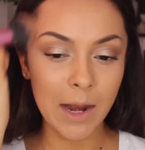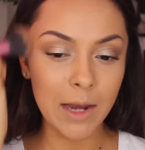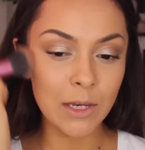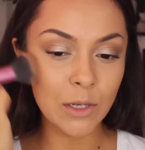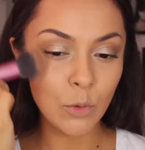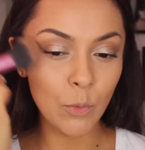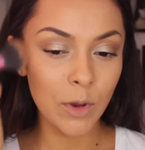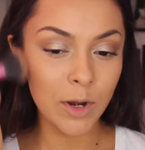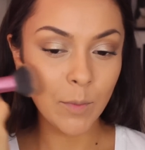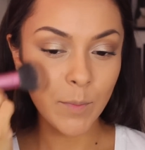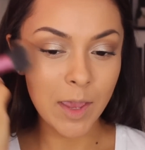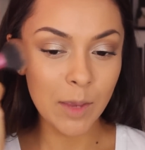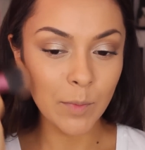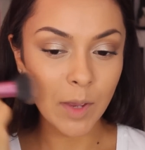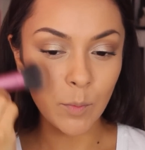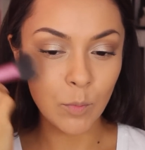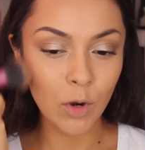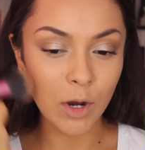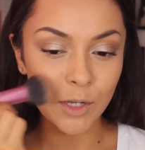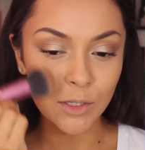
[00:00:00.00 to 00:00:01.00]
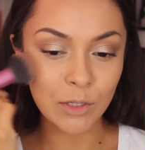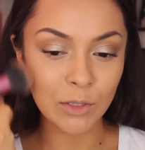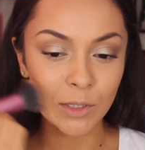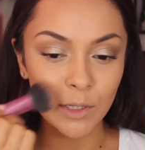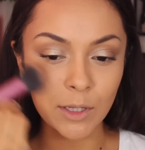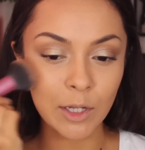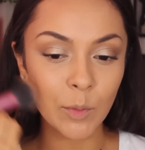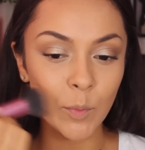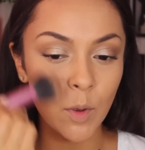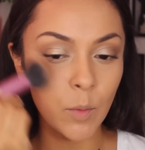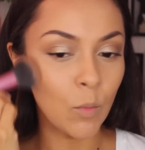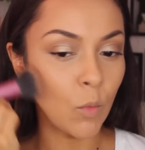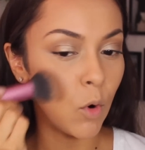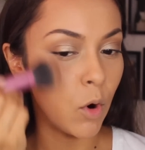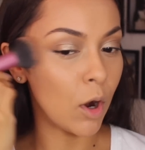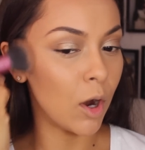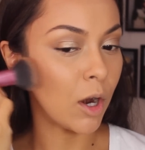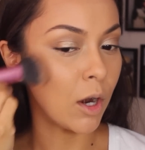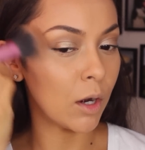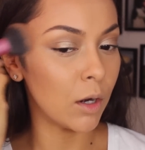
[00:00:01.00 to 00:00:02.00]
and I do want to make my bronzers a little bit
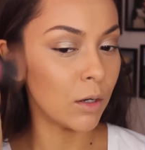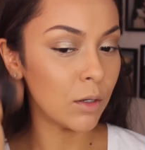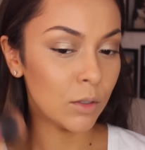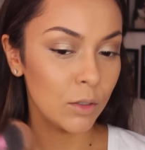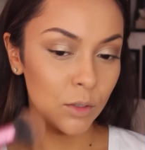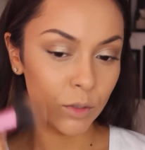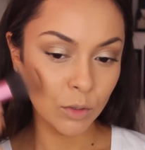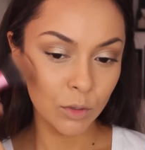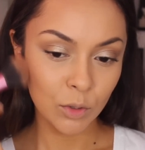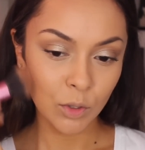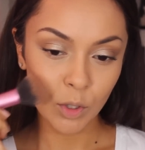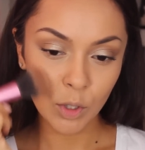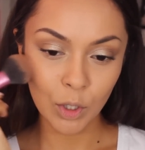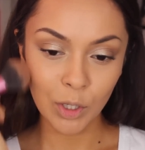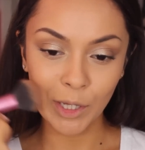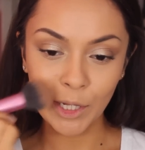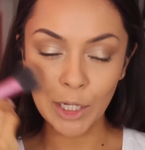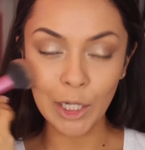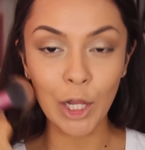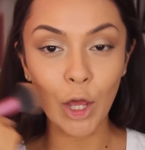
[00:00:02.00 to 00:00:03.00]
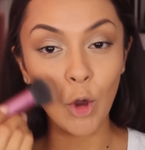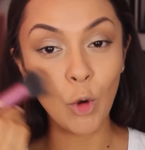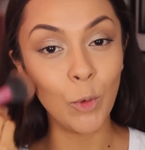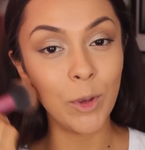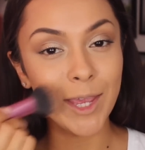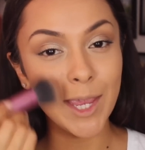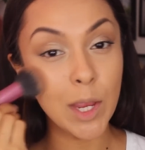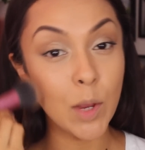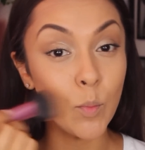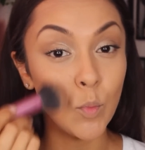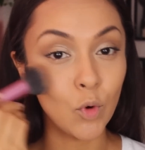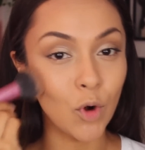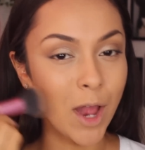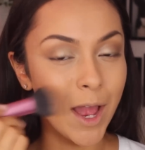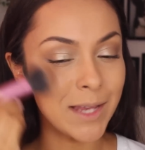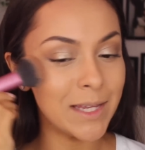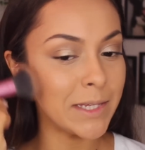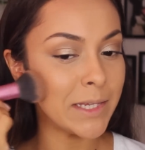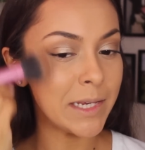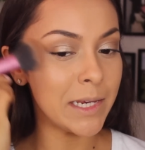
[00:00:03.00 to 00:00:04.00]
more glowy
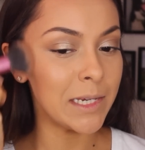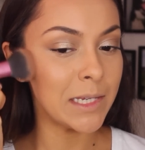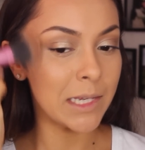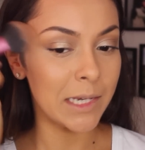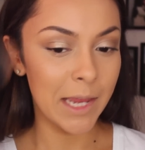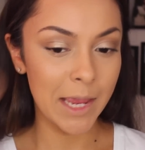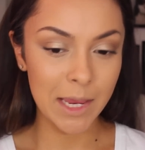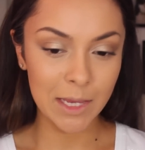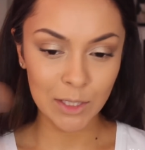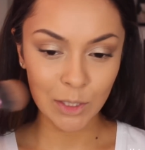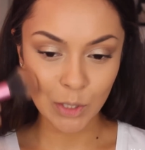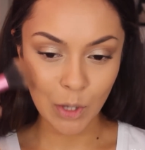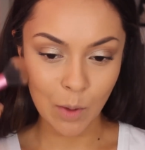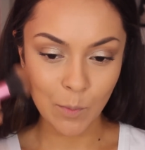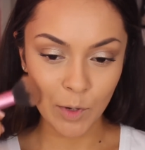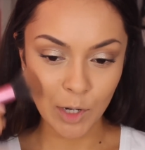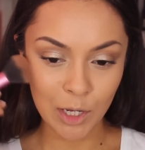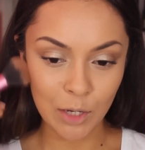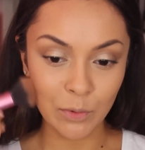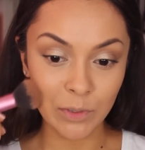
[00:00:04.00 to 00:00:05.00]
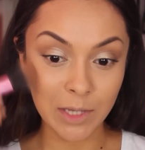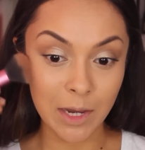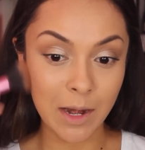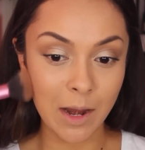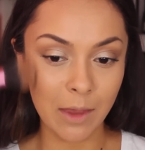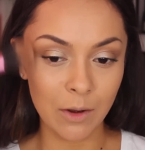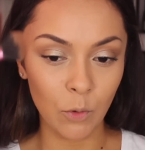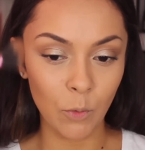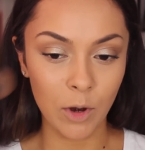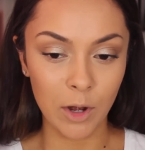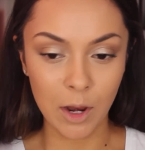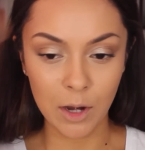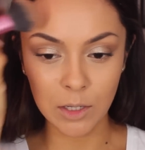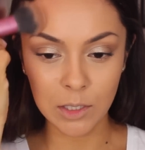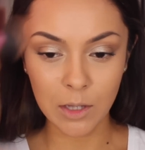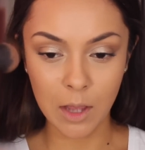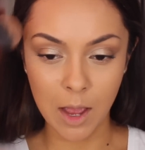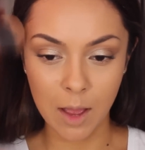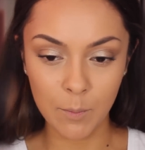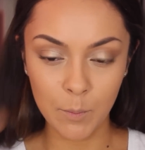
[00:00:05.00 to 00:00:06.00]
bronzy today, so I'm going to use another one on
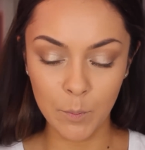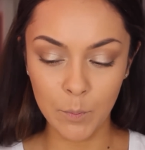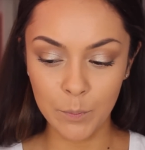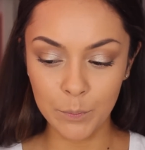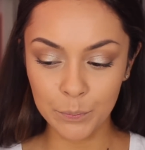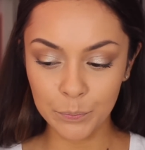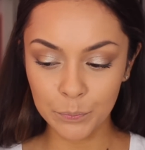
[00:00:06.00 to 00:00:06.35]
top.